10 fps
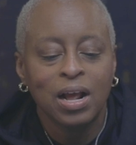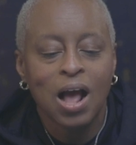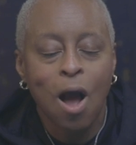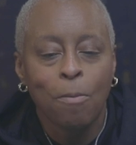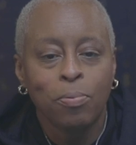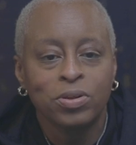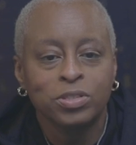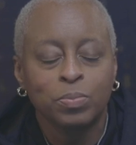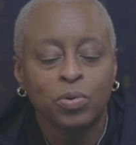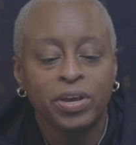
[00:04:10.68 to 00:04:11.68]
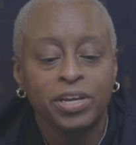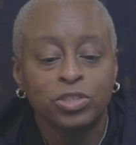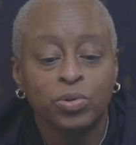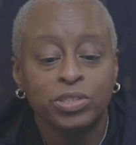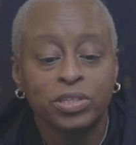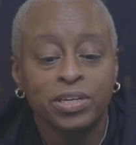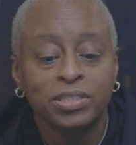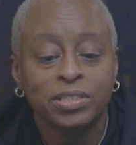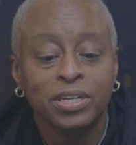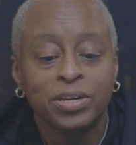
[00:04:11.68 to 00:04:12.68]
our principal interest
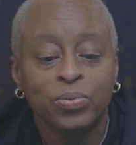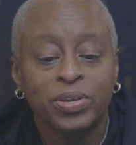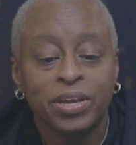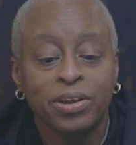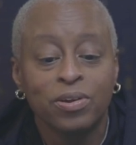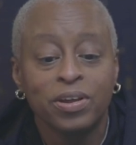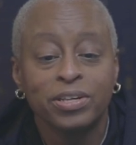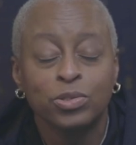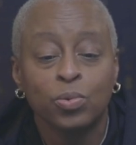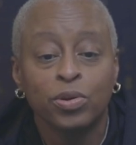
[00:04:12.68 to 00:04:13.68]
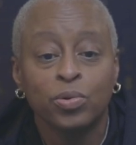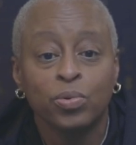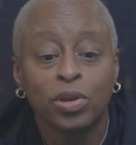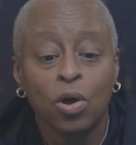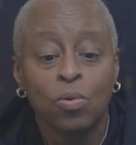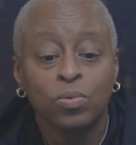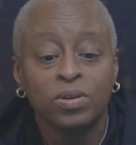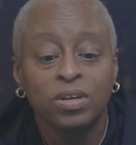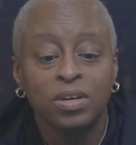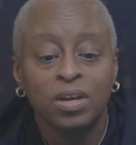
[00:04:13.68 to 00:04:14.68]
into the new year, into a new loan
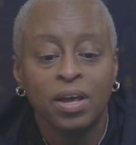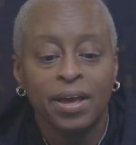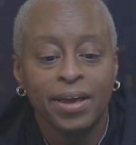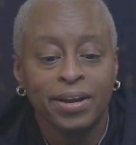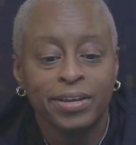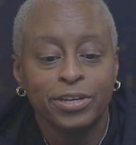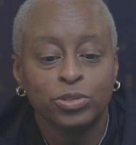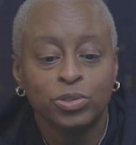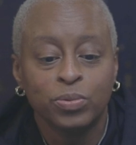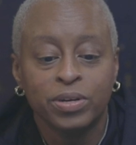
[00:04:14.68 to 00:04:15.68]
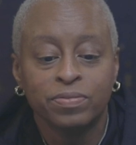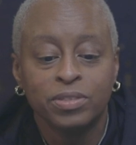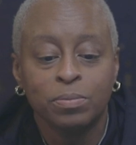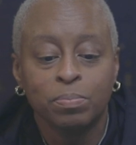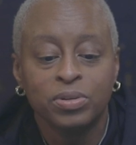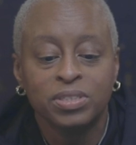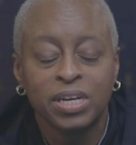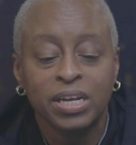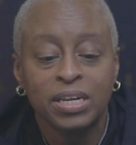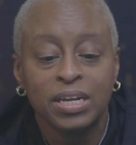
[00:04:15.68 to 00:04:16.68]
at an interest rate of
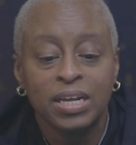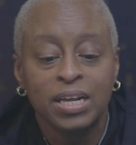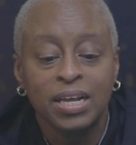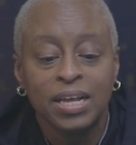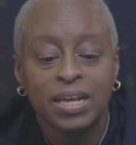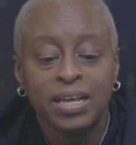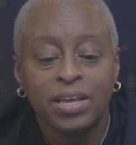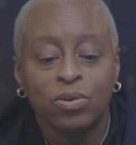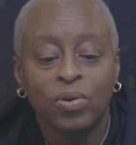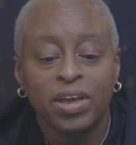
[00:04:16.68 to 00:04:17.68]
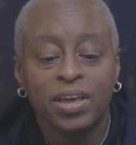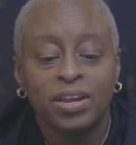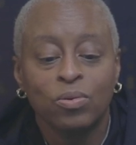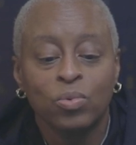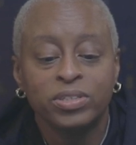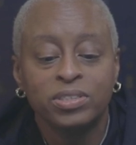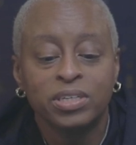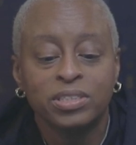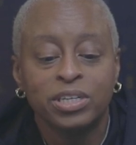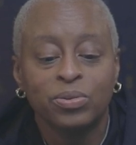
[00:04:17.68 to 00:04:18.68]
10%. He'll end with
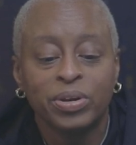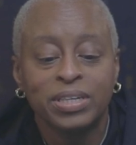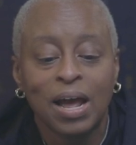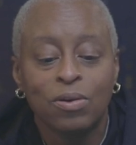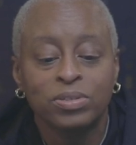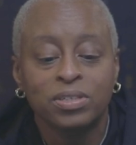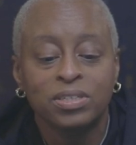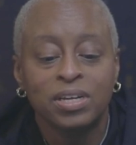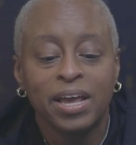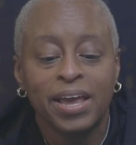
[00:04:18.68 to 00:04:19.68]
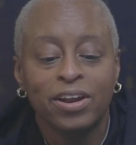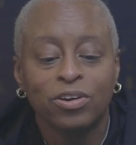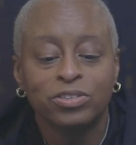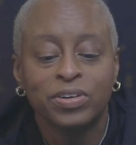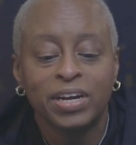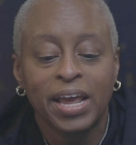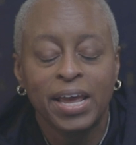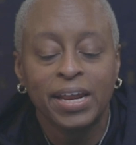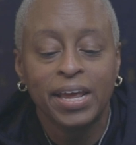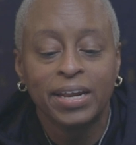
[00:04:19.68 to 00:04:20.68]

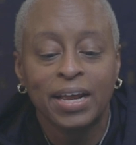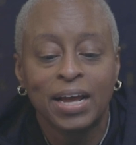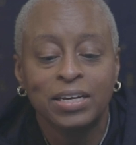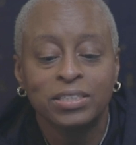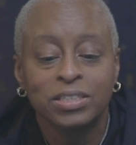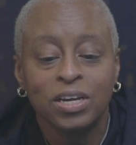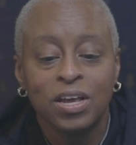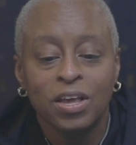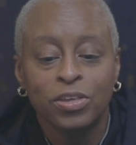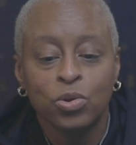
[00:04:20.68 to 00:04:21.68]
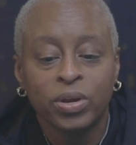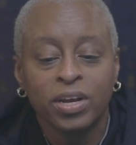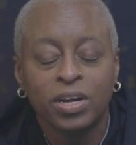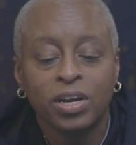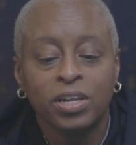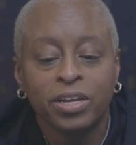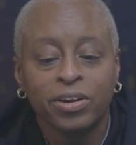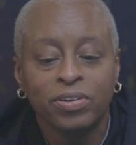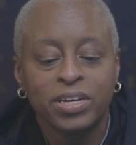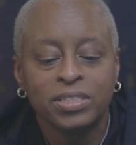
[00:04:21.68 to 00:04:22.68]
$63,888. You can
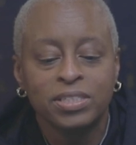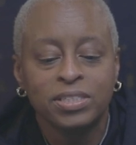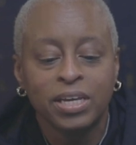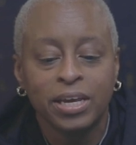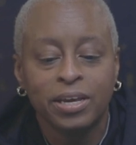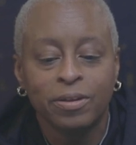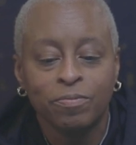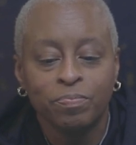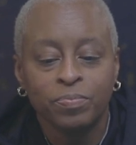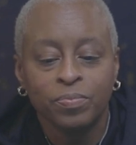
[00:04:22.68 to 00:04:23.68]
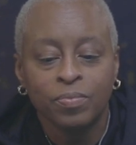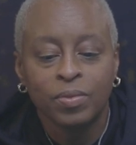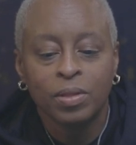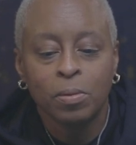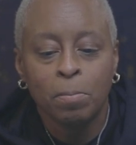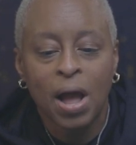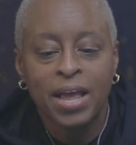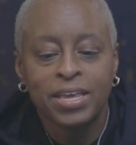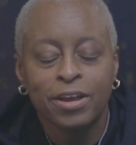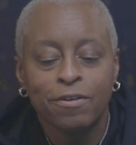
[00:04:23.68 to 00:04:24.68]
clearly see by
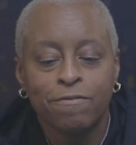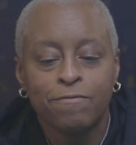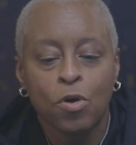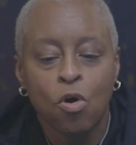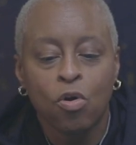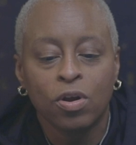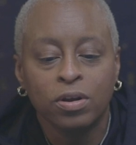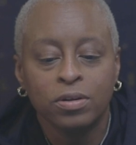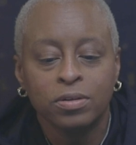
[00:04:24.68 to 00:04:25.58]
year 4,